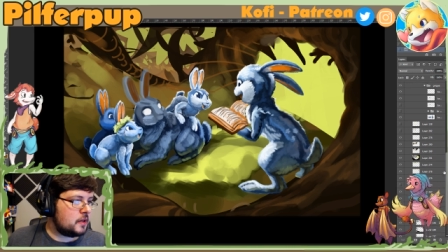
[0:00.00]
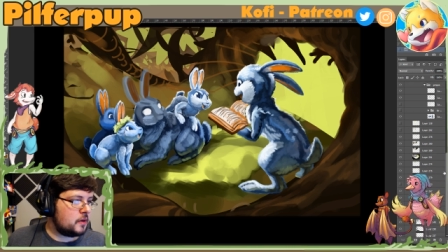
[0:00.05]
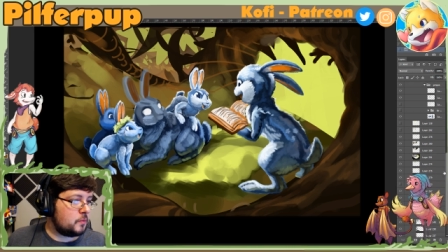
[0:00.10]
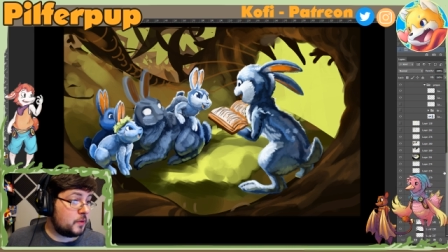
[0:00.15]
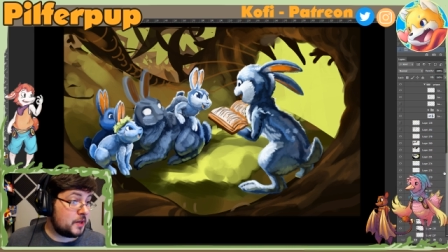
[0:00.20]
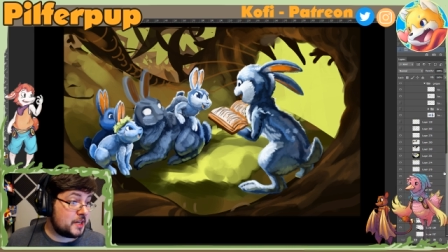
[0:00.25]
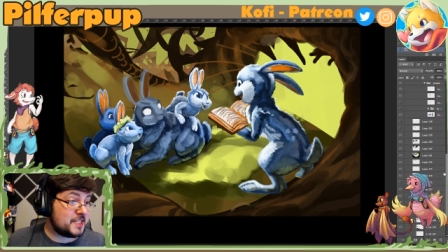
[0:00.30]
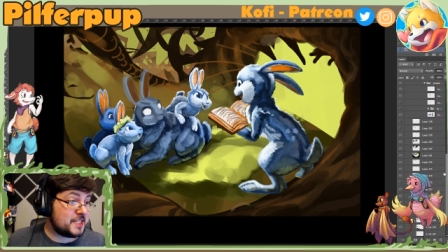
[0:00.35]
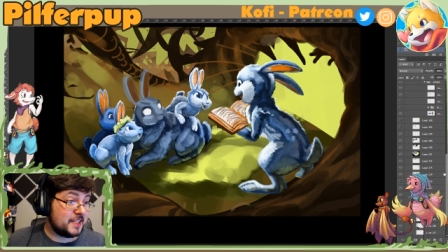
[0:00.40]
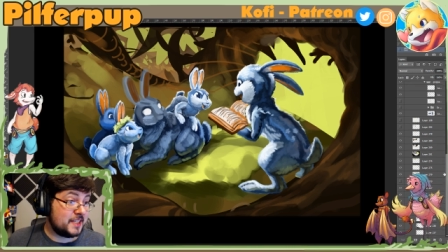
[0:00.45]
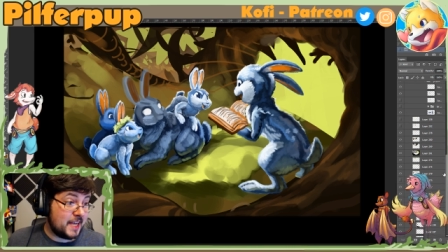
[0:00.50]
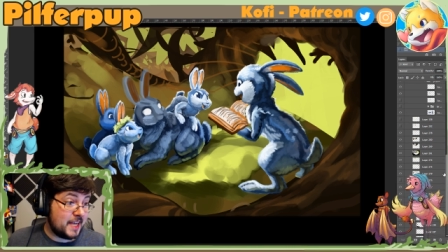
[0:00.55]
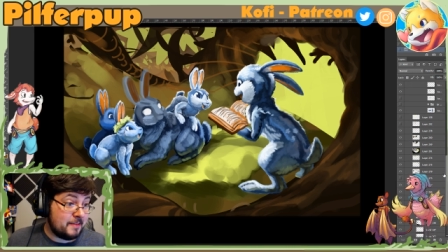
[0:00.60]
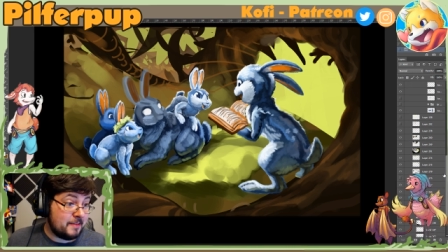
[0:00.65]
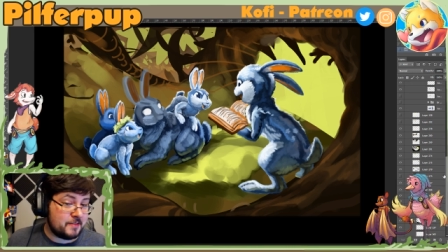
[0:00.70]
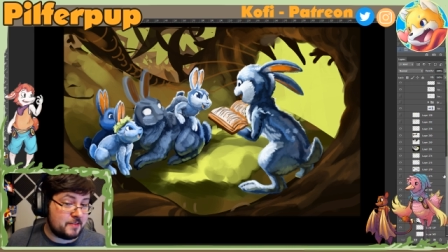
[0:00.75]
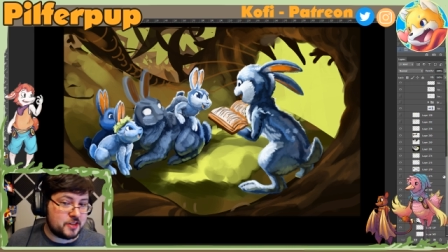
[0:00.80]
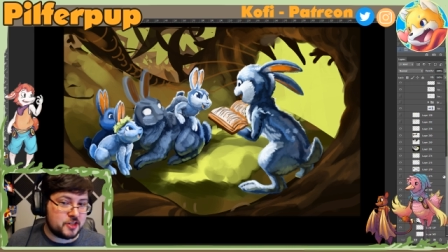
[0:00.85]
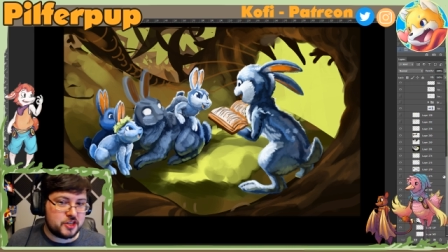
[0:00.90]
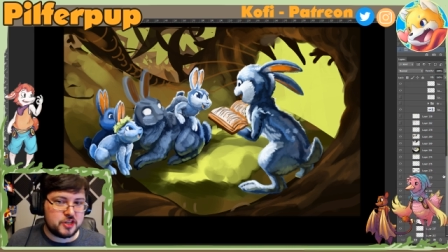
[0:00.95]
What is
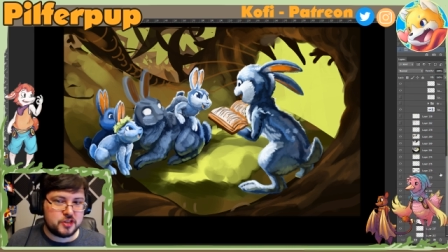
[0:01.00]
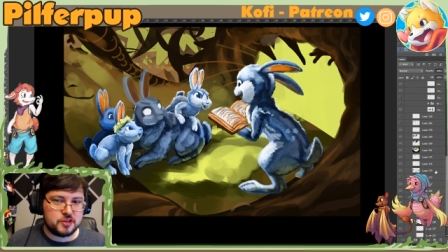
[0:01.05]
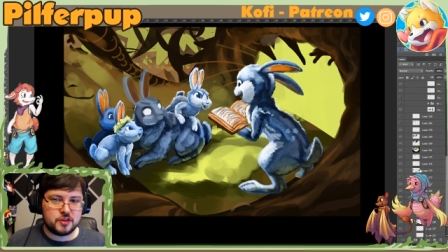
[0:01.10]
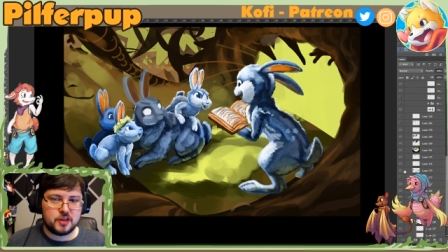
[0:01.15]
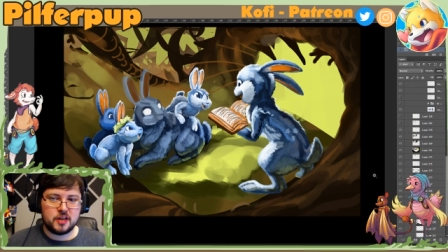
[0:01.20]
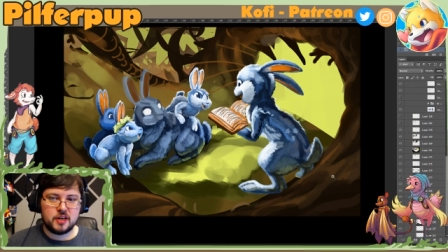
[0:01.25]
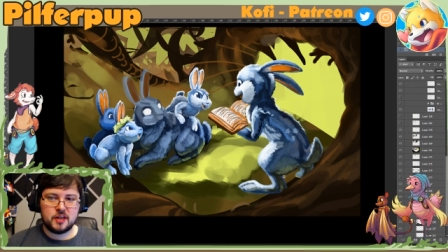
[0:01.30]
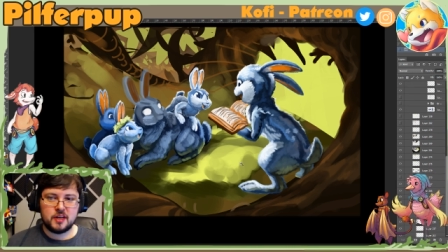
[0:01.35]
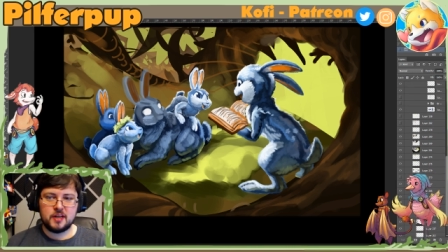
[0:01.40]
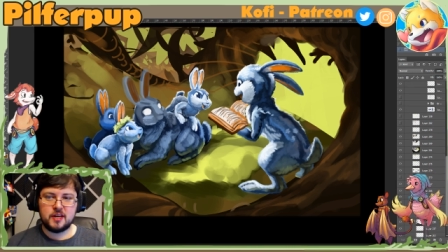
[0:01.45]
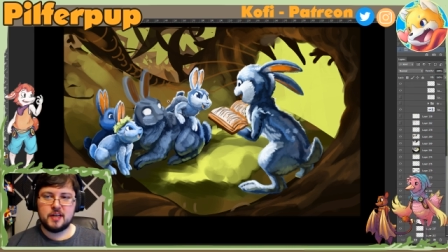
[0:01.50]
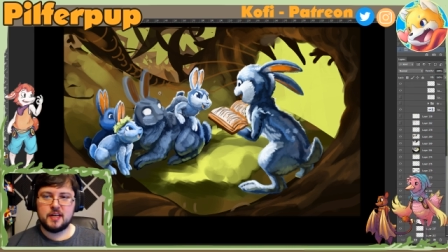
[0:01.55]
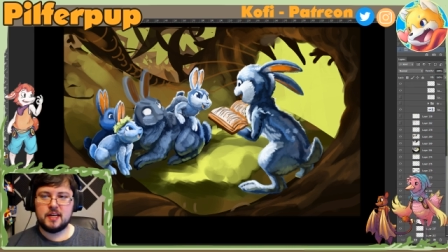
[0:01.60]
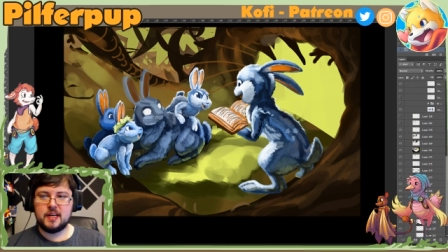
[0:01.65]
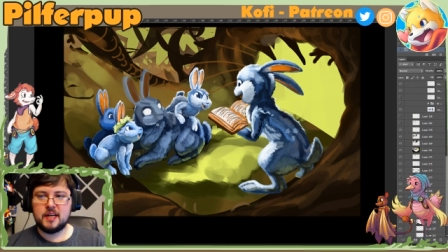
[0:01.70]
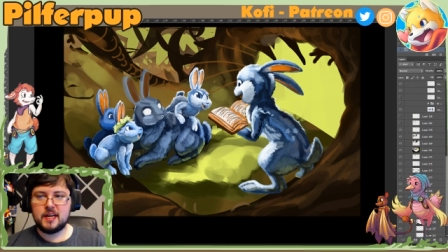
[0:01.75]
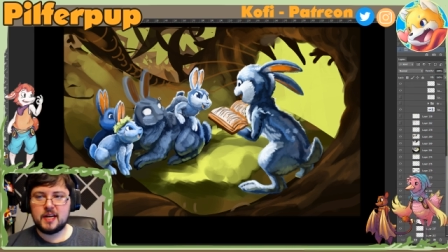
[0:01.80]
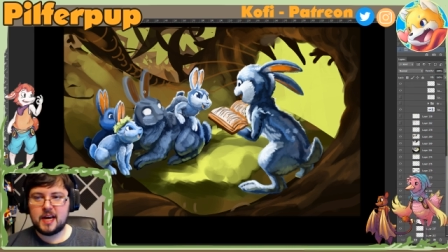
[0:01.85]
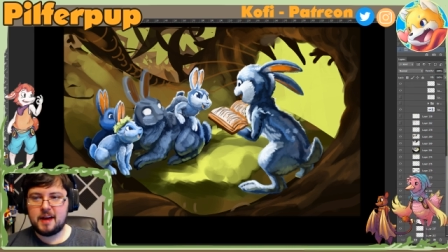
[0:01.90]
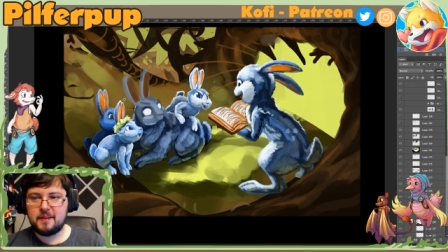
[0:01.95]
left to draw?
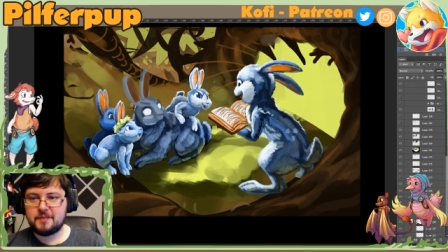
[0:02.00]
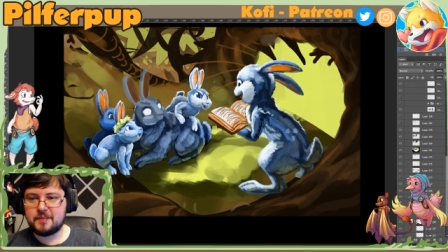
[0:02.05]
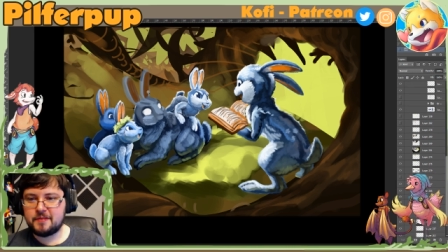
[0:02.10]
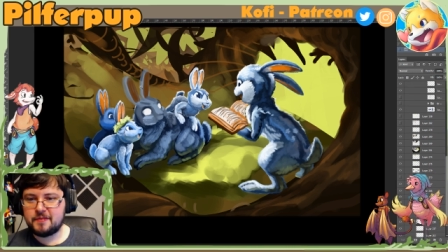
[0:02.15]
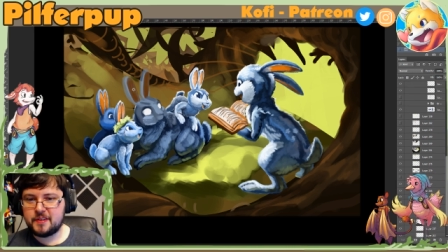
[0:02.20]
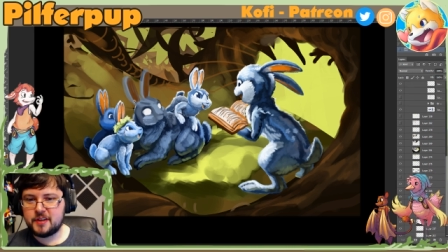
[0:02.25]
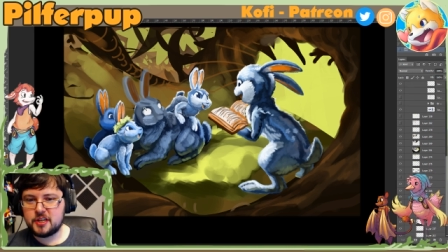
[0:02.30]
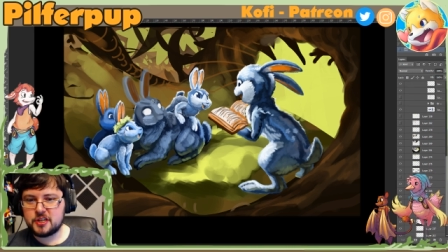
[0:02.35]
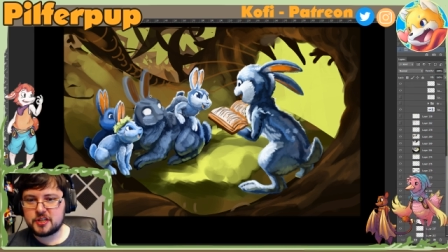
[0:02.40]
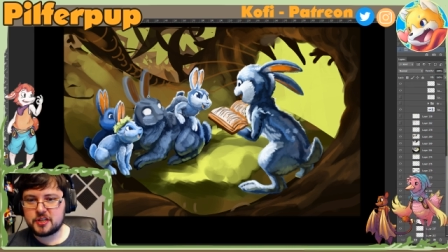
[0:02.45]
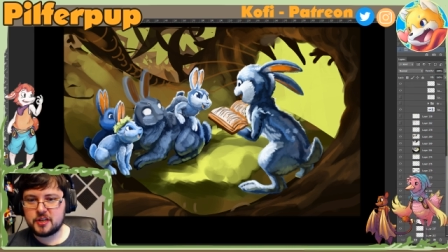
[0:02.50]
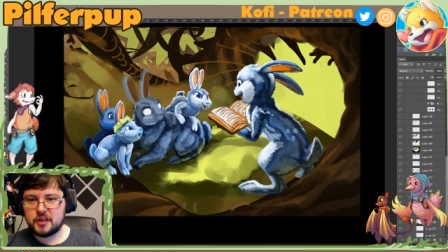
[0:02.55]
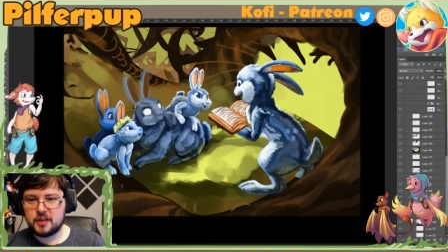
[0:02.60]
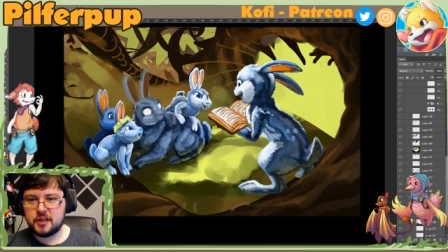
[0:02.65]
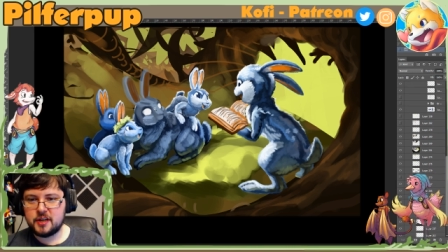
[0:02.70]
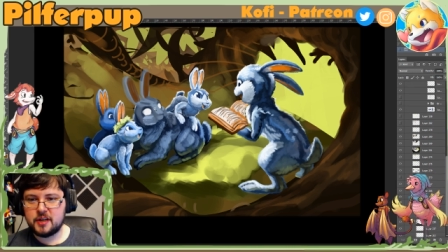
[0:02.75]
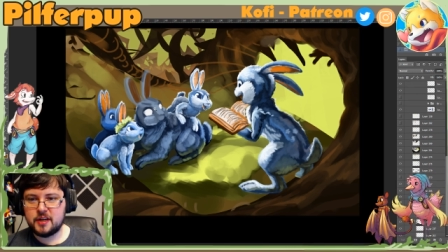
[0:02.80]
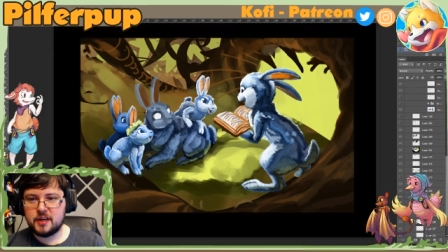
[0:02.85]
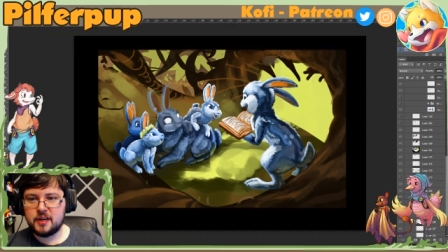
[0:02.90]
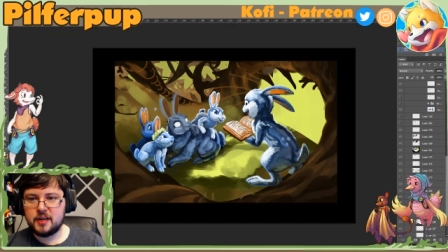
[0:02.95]
I have to finish
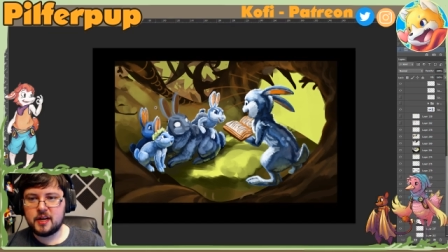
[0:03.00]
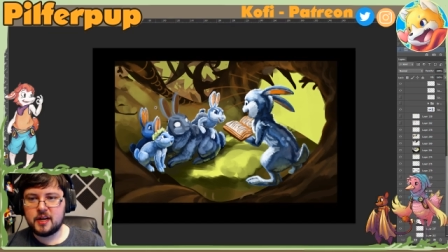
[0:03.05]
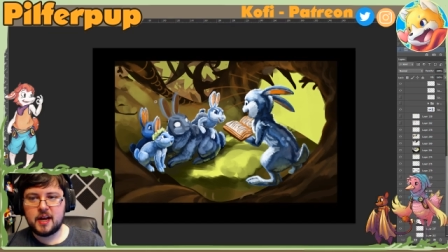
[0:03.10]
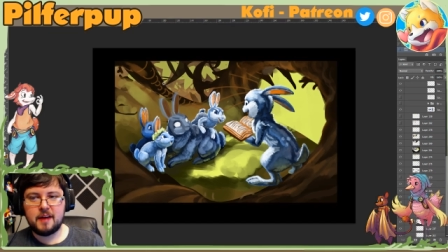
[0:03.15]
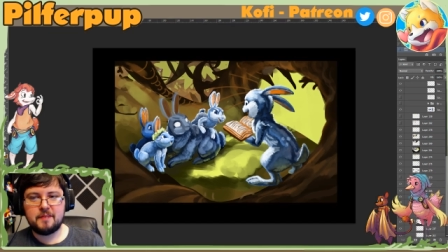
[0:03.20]
her.